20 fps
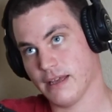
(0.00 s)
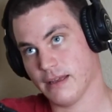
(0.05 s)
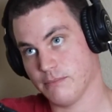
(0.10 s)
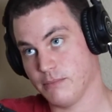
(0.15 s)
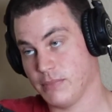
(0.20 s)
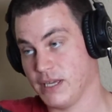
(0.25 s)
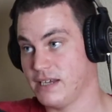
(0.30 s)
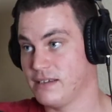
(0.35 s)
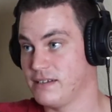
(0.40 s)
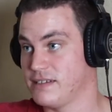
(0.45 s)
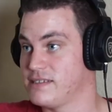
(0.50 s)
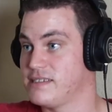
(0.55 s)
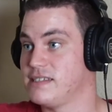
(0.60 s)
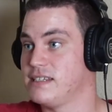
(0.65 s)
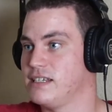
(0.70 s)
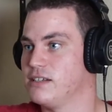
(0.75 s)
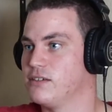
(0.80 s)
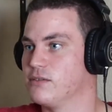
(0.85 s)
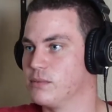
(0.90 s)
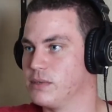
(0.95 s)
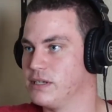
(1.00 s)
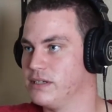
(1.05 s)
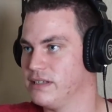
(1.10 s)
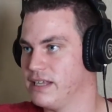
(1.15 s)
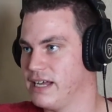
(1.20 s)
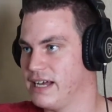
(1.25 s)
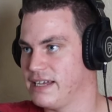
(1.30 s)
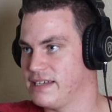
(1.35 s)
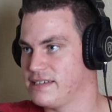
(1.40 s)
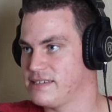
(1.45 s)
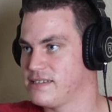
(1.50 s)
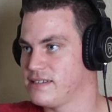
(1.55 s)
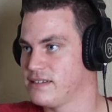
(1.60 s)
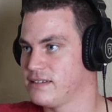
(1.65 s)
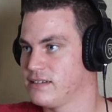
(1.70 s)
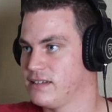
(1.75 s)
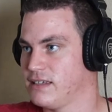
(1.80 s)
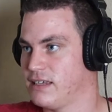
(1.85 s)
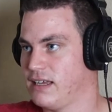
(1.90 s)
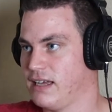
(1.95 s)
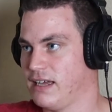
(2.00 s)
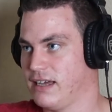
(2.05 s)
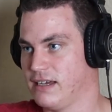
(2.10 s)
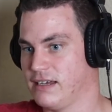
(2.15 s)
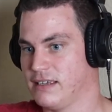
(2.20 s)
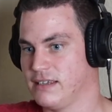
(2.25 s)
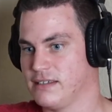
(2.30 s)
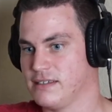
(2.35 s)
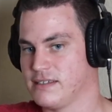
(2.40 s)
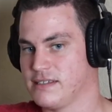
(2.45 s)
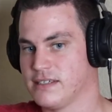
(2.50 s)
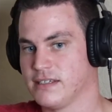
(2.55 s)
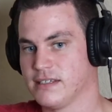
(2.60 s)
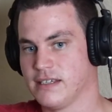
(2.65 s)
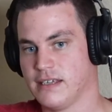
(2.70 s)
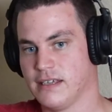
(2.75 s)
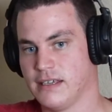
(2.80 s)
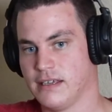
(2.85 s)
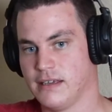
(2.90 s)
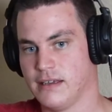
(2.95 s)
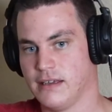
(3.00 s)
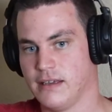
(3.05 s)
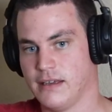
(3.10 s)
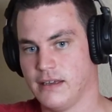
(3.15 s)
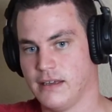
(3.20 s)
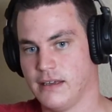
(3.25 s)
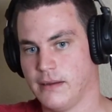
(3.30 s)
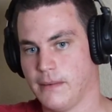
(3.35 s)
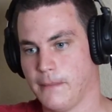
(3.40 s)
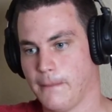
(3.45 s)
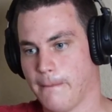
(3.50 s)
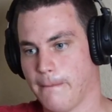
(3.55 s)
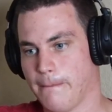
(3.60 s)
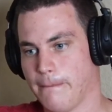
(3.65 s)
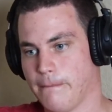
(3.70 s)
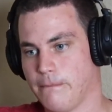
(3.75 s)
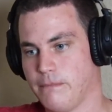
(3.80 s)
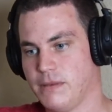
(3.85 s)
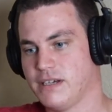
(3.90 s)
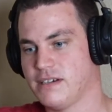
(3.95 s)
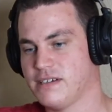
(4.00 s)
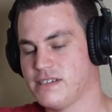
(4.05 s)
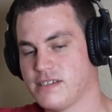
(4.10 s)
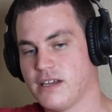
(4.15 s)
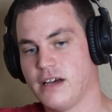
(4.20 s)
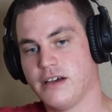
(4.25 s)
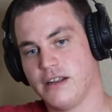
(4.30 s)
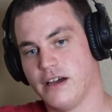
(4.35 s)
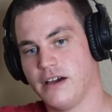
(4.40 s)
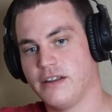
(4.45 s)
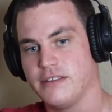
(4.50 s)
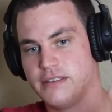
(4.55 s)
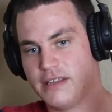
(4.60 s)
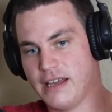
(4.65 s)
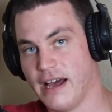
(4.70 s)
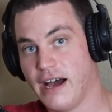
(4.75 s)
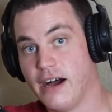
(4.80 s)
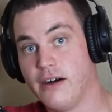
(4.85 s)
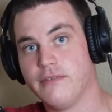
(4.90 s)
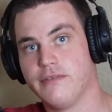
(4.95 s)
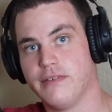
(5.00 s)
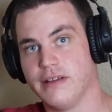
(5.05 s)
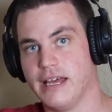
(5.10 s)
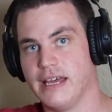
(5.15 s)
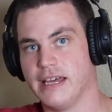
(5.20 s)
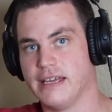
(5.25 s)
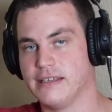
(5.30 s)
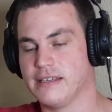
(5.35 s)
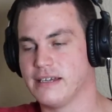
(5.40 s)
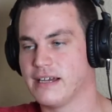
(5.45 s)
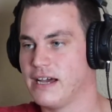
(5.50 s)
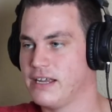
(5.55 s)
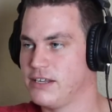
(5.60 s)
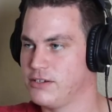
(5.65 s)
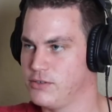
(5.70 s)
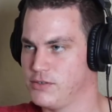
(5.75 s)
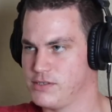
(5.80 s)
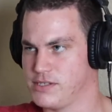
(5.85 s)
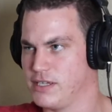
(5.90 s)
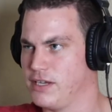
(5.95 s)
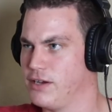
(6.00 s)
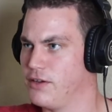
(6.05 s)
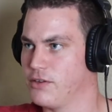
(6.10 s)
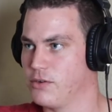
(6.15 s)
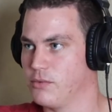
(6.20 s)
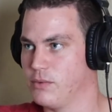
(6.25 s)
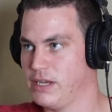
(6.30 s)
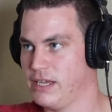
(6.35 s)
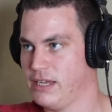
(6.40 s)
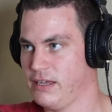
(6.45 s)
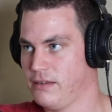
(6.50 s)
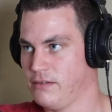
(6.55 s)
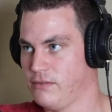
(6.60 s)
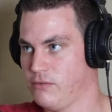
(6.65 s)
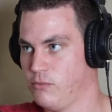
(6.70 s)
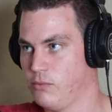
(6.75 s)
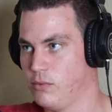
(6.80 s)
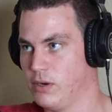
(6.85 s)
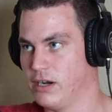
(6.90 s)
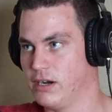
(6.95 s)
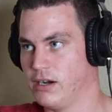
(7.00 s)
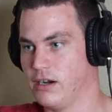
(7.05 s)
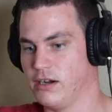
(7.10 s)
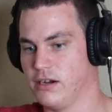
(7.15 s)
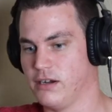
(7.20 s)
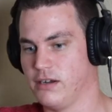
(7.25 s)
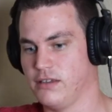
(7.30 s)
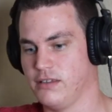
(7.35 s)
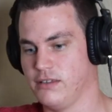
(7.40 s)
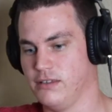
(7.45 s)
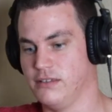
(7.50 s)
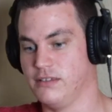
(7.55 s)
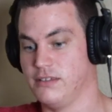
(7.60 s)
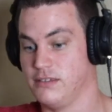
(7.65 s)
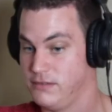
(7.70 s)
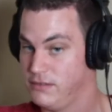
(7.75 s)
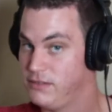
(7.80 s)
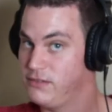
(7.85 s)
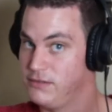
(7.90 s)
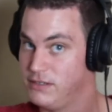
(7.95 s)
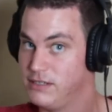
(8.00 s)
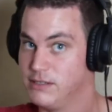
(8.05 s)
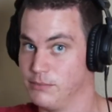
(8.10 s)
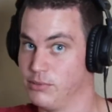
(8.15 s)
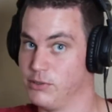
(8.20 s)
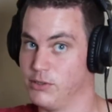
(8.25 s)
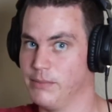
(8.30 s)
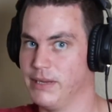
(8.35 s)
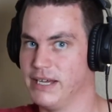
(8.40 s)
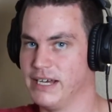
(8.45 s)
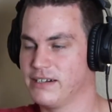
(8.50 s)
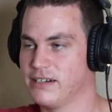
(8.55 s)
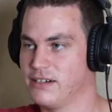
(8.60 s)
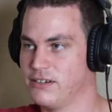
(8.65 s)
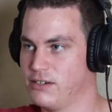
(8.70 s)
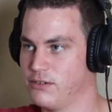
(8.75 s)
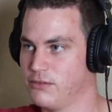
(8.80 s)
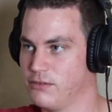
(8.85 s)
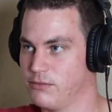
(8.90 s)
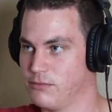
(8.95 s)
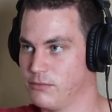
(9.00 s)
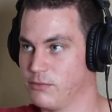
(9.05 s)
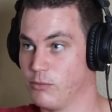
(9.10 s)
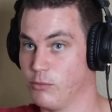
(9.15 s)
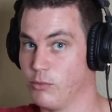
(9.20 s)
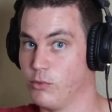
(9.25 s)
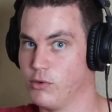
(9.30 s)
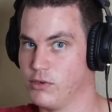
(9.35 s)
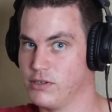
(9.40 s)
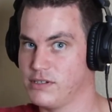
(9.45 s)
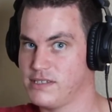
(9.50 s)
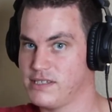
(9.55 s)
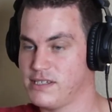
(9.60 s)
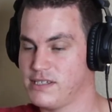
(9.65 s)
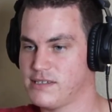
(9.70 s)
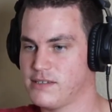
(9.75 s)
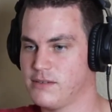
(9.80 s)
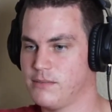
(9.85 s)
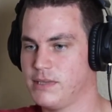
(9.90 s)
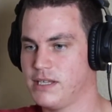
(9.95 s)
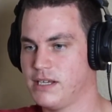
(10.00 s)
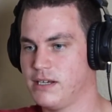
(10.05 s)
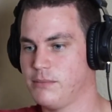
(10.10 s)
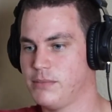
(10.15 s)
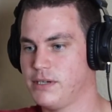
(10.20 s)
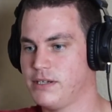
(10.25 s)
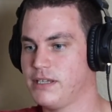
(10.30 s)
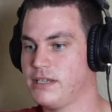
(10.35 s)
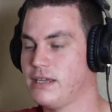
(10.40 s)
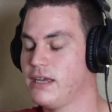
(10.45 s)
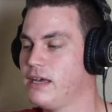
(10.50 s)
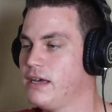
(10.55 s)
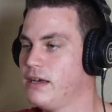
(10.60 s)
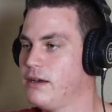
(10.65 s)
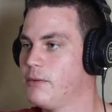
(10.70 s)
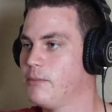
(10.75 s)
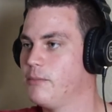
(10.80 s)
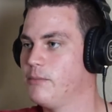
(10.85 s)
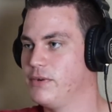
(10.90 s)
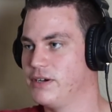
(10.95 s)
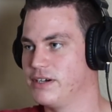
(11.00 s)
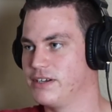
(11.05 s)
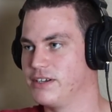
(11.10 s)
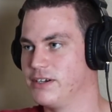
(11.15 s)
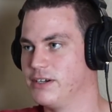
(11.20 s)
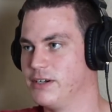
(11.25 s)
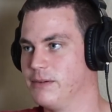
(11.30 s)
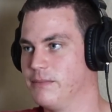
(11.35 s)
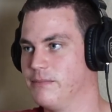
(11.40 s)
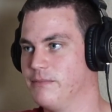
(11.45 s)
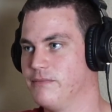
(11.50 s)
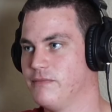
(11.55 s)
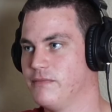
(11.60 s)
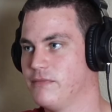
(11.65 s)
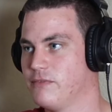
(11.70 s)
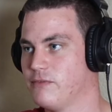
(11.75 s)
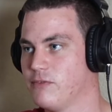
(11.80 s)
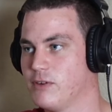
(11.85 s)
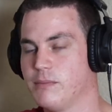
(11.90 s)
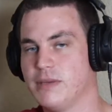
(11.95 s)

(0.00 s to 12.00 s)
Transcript: betas need to realize. And because on the alpha end, it kind of goes the other way, where you need to pull back on your reward system there, buddy. But for